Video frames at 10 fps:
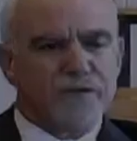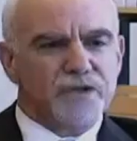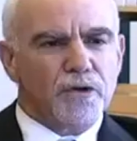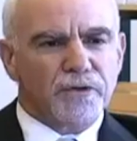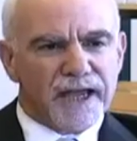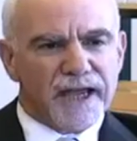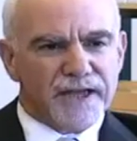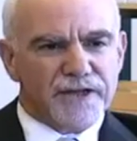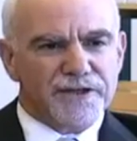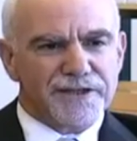There's an old
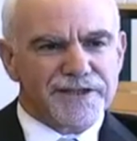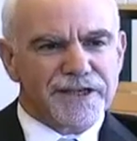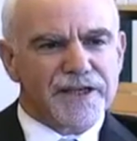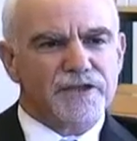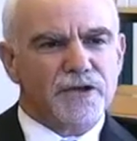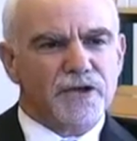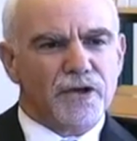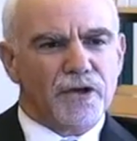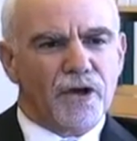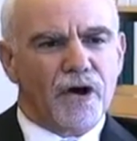adage that says
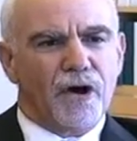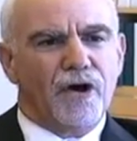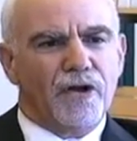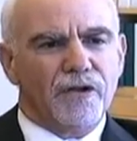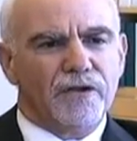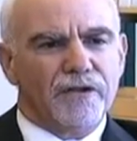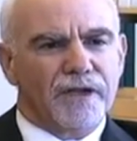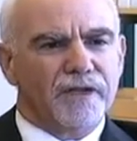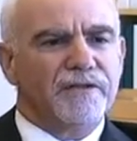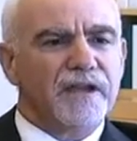all
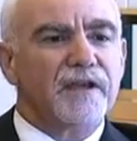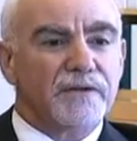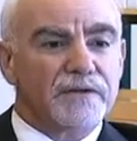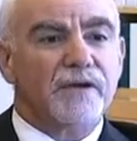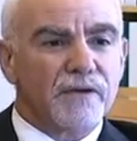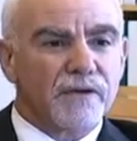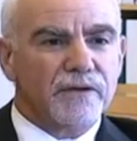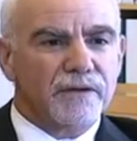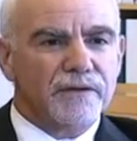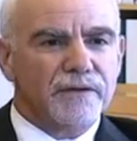healthcare is
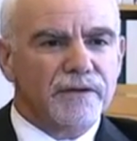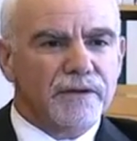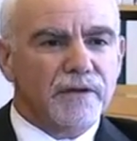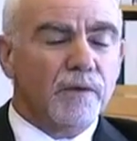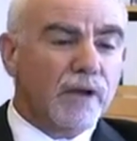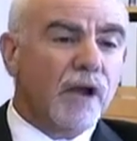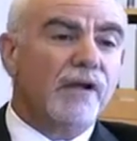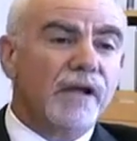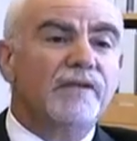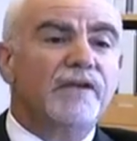local. Well,
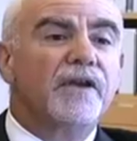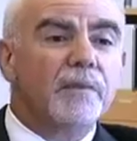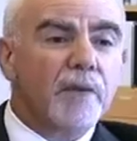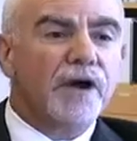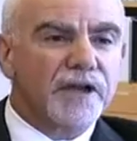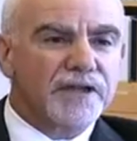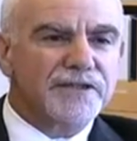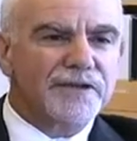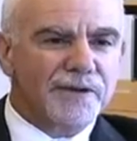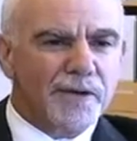all healthcare
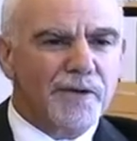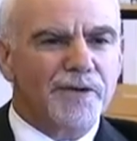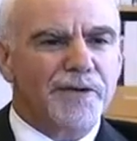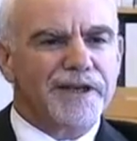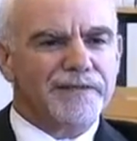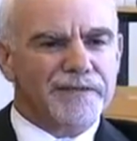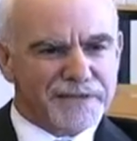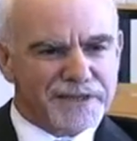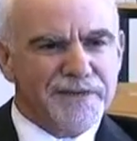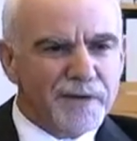markets are local, and if you've
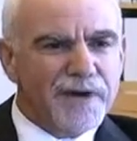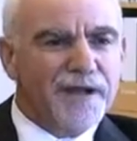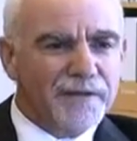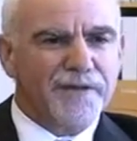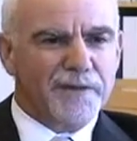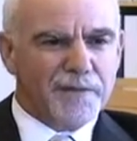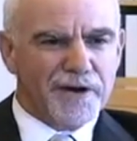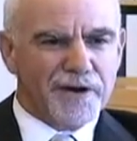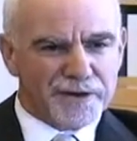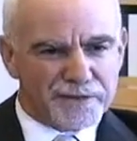seen one healthcare
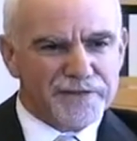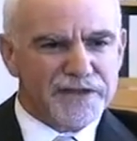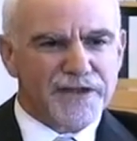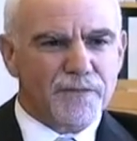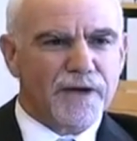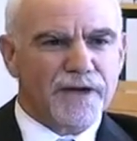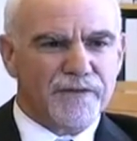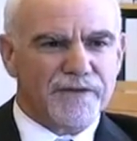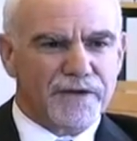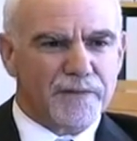market, you've seen one
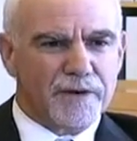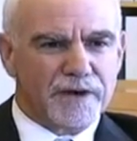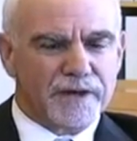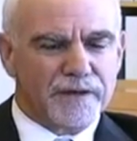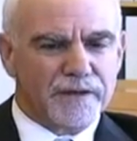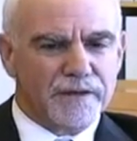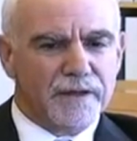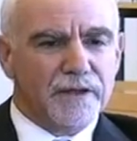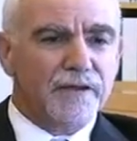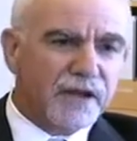healthcare market.
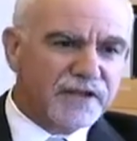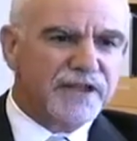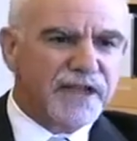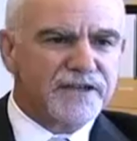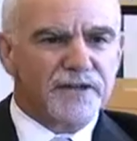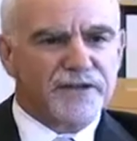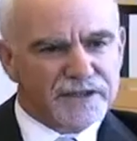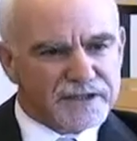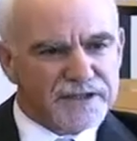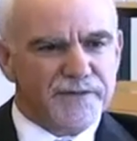Los Angeles
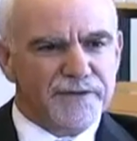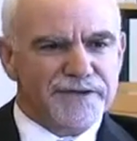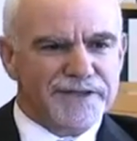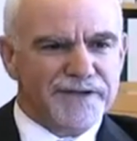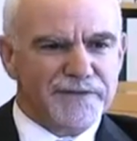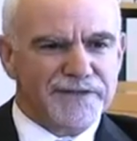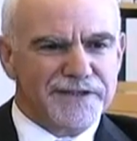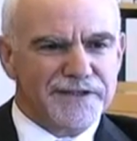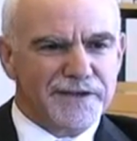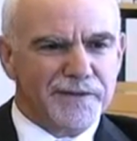is different than San
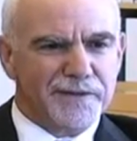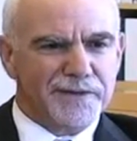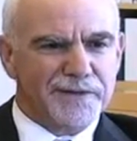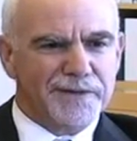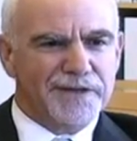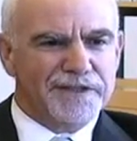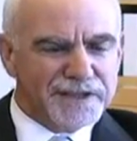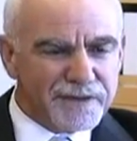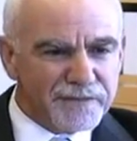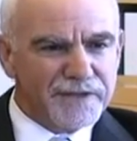Francisco. It's
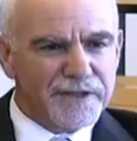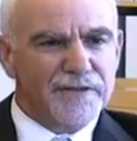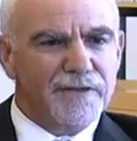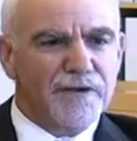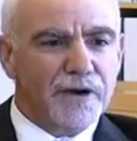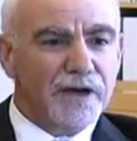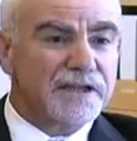different than New York.